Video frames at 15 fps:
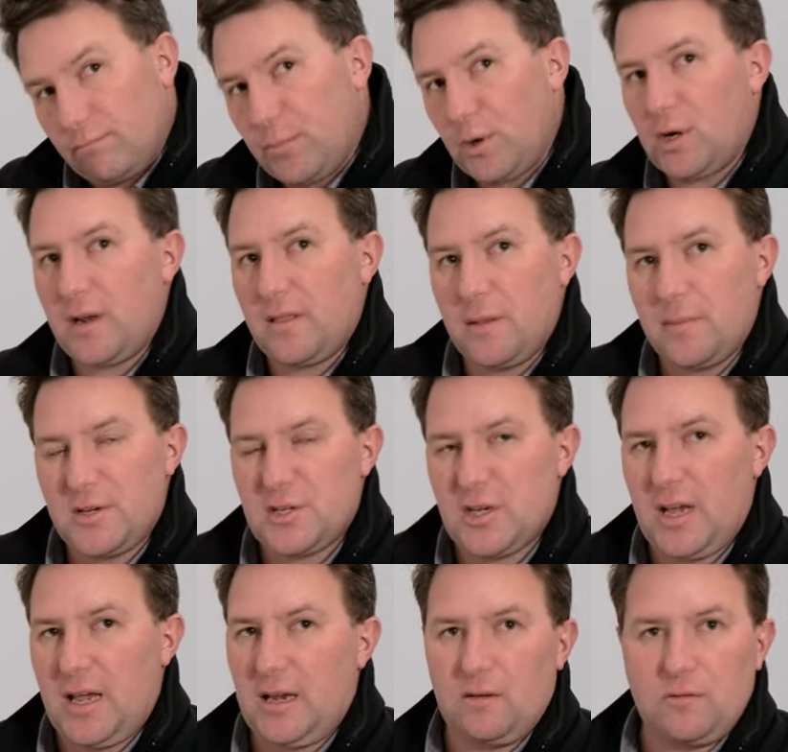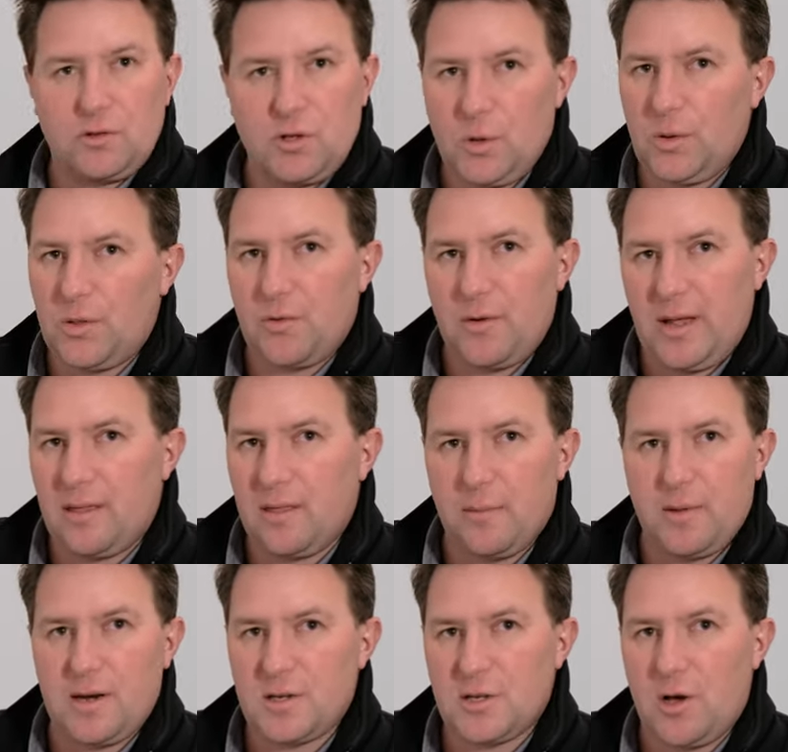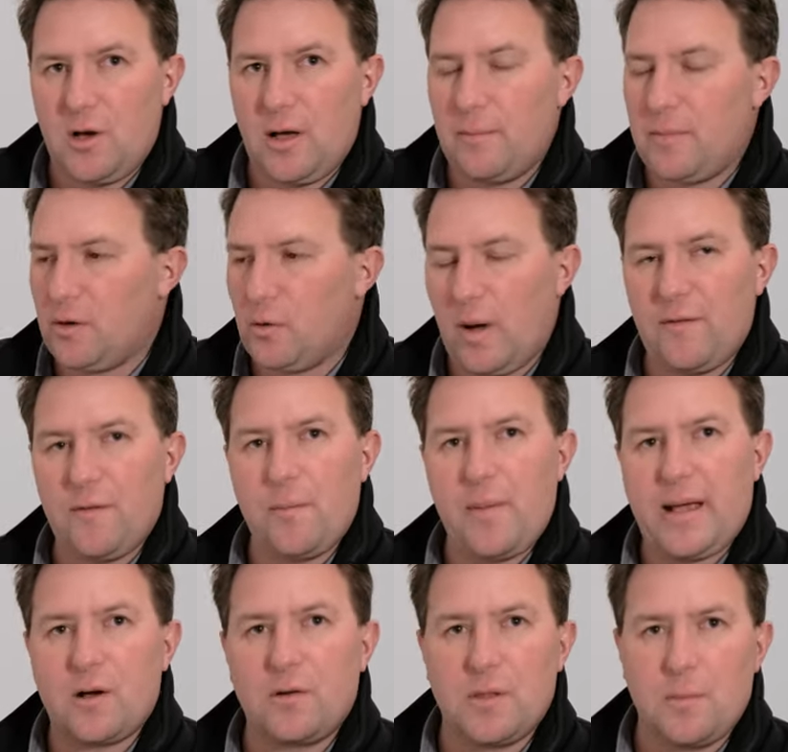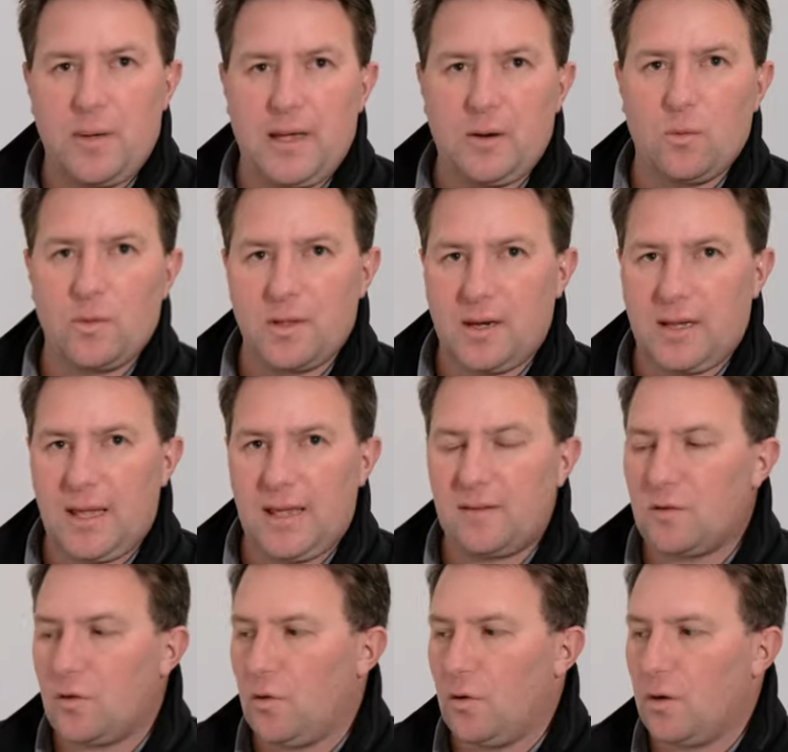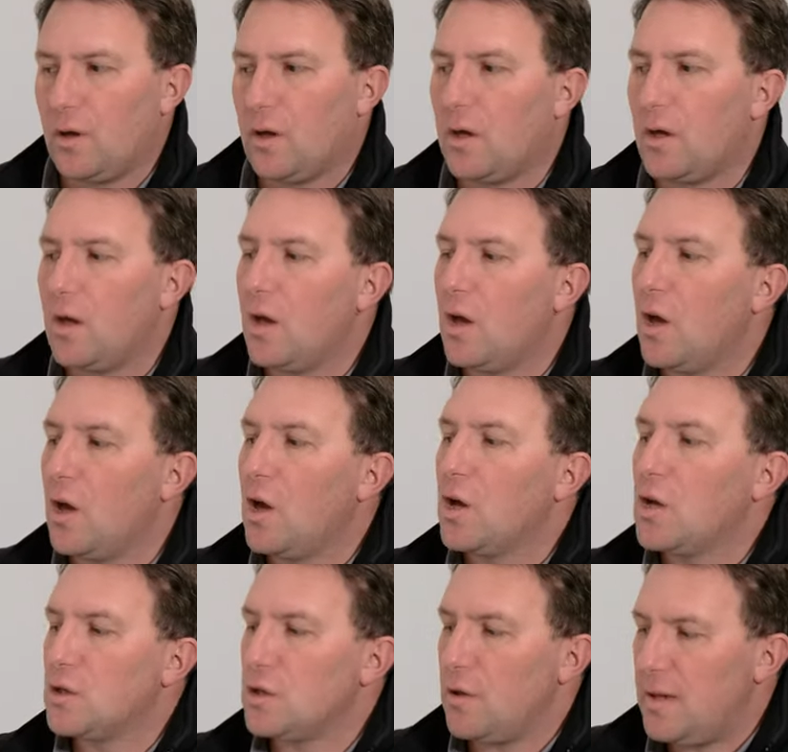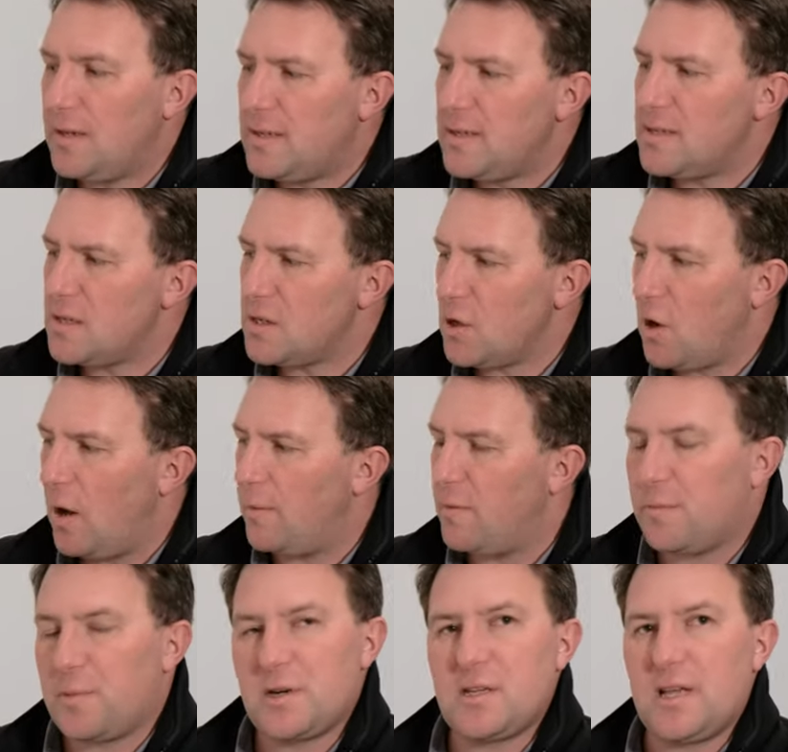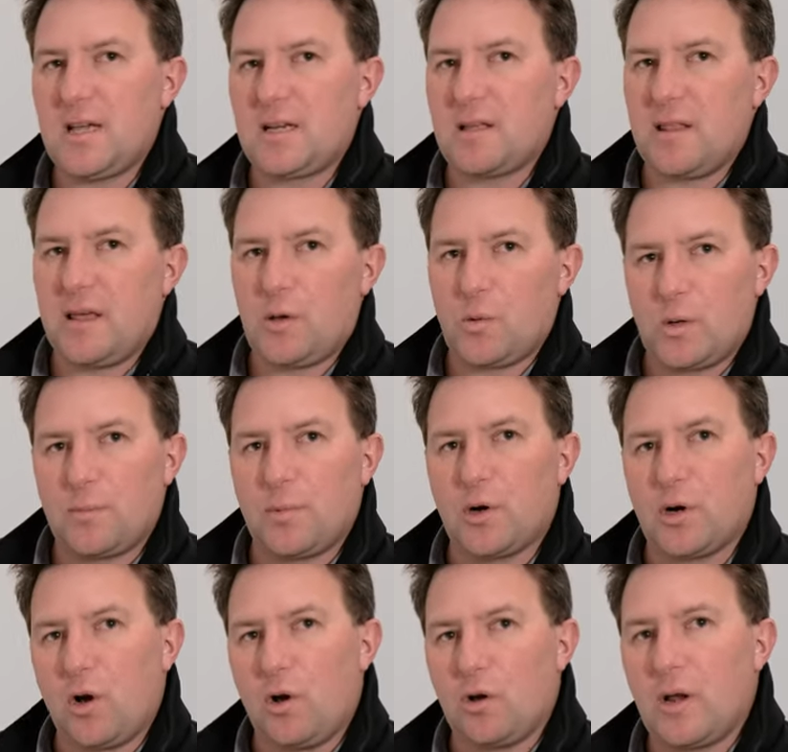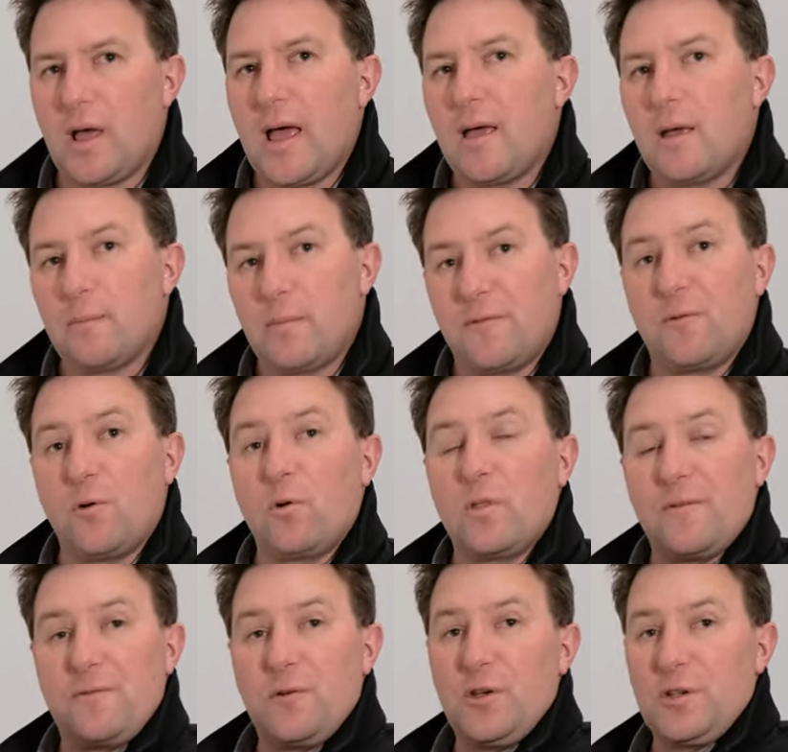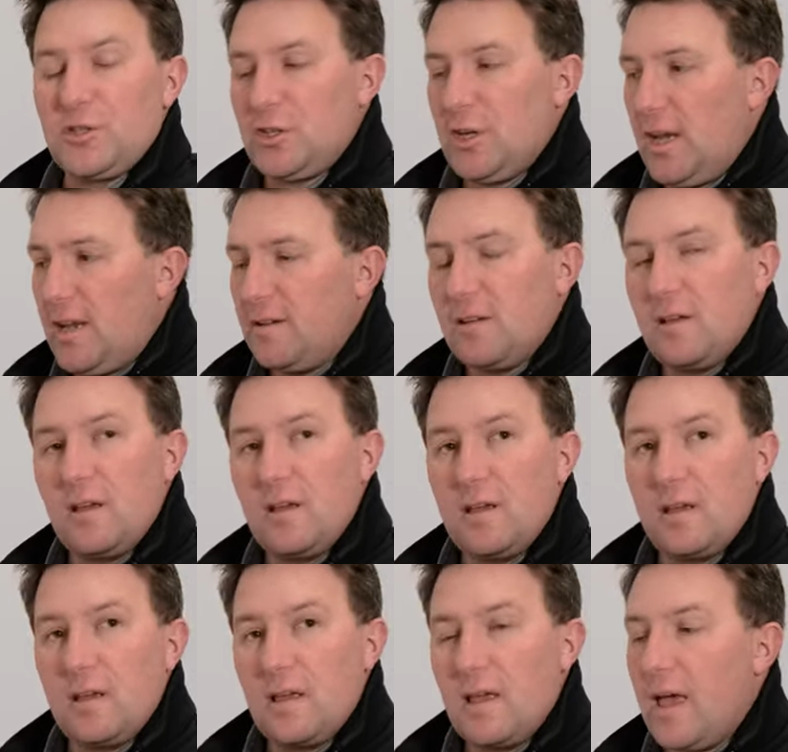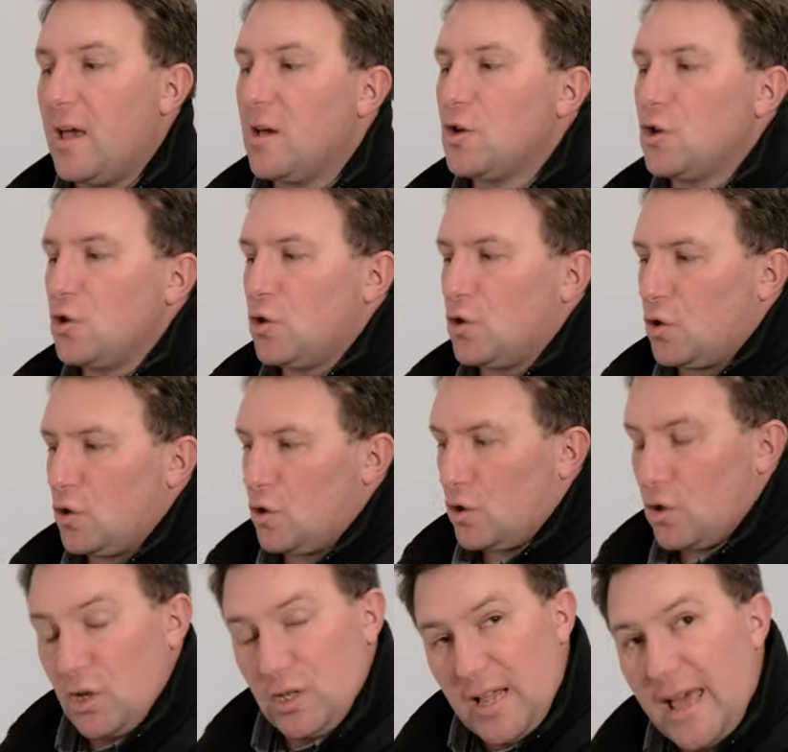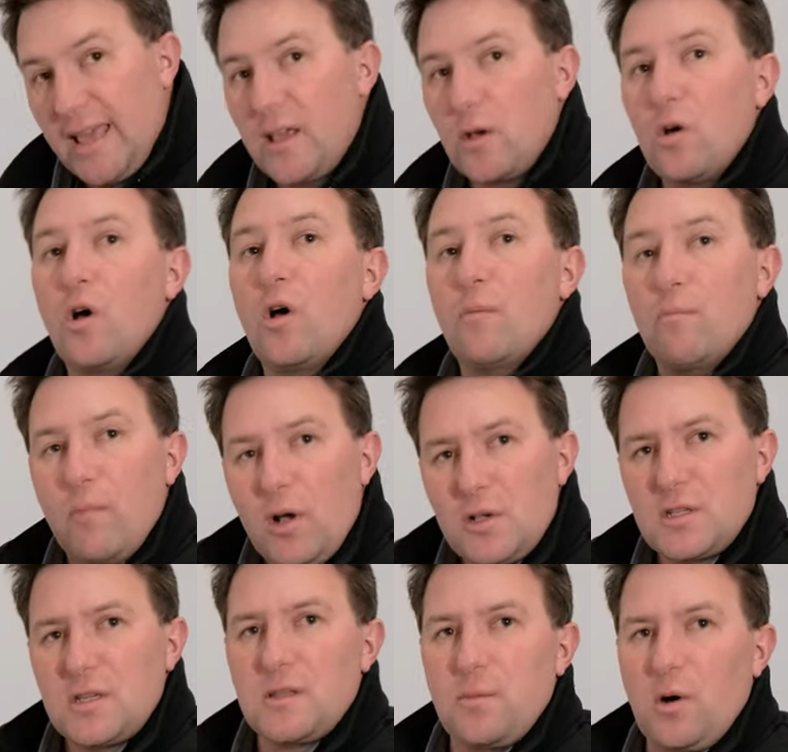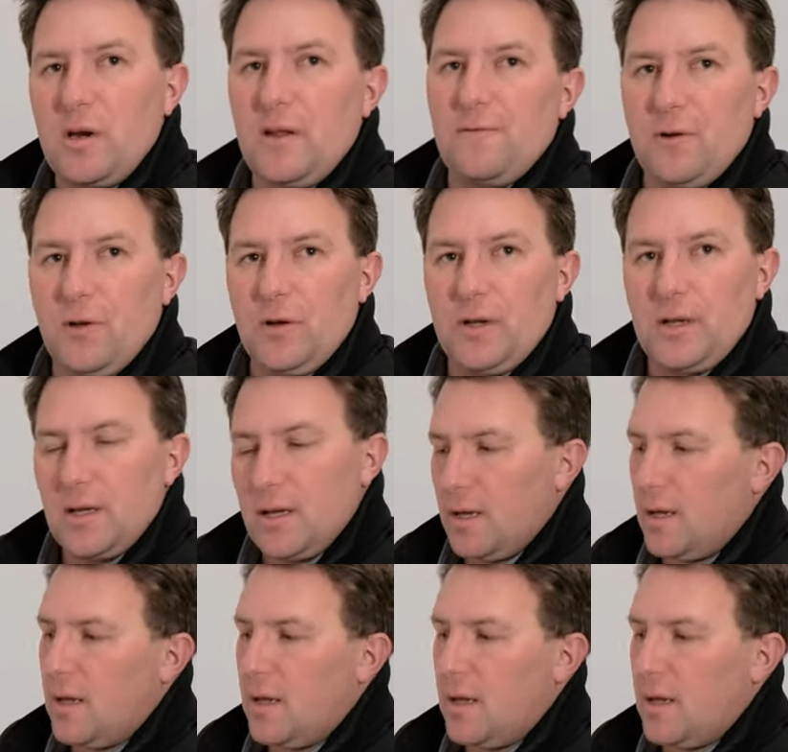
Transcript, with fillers: Put it in the machine, two or three of them at a time, and you'll have it back on the bed within a guest turn. So this is the type of protector that you would put on before the first sheet to take most of the body fluid.